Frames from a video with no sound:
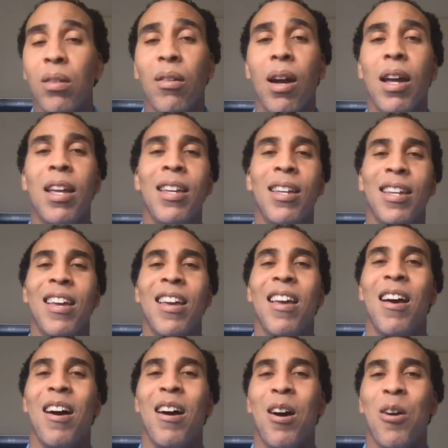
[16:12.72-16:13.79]
right,
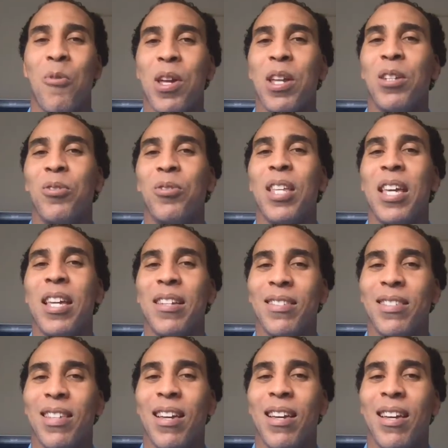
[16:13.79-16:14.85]
uh, we could do
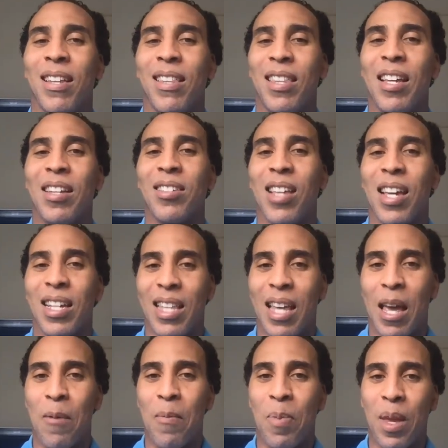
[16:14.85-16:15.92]
things, uh, things like
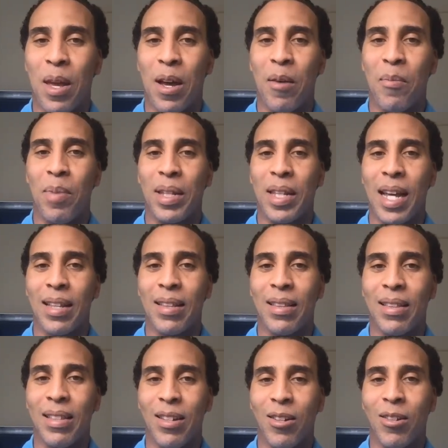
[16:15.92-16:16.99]
that. Uh, but that,
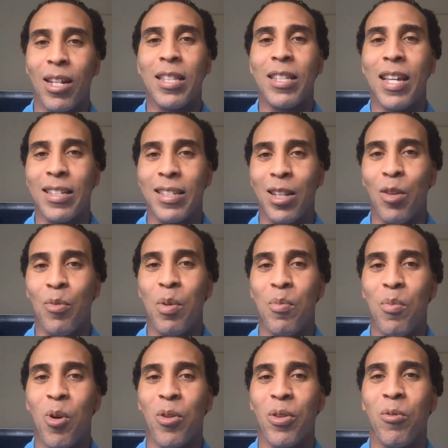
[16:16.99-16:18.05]
you know, that takes a little bit
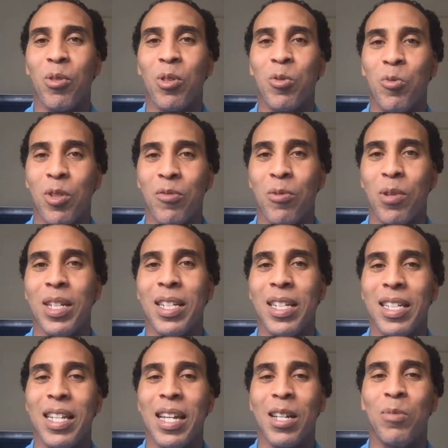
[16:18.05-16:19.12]
more than what's written in
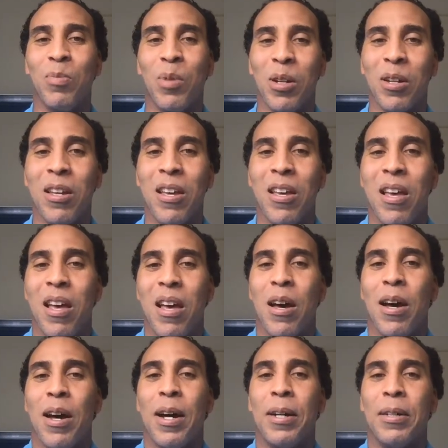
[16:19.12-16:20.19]
the textbook.
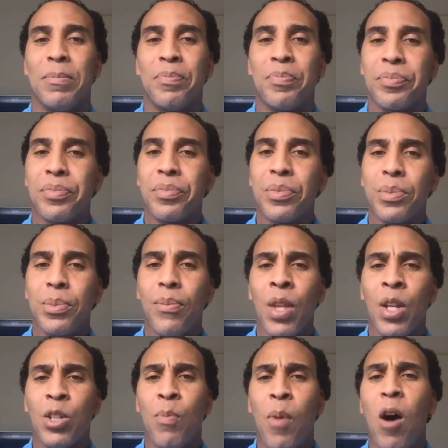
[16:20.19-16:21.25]
Um,
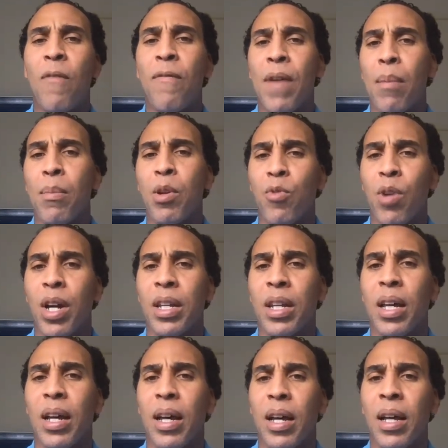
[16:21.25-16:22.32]
a small family run
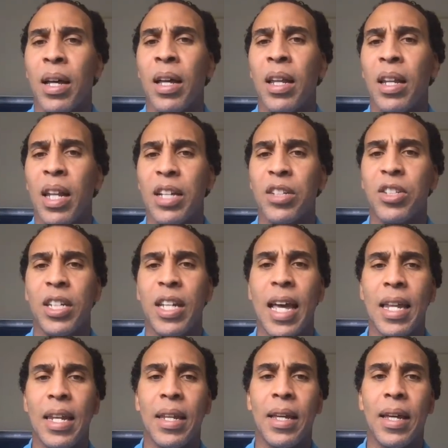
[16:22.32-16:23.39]
uh,
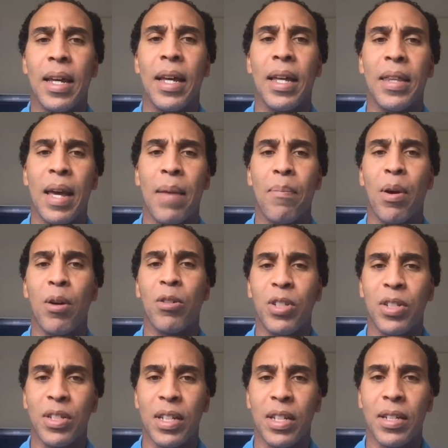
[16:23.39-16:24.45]
luncheonette uh, that
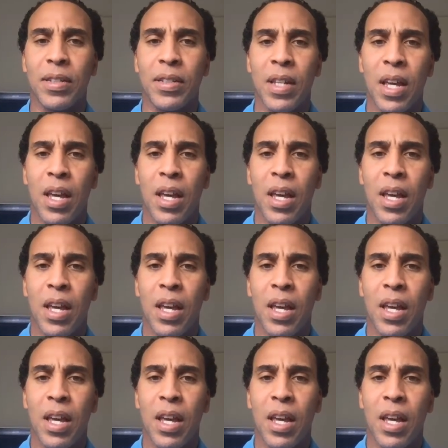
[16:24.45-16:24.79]
purchases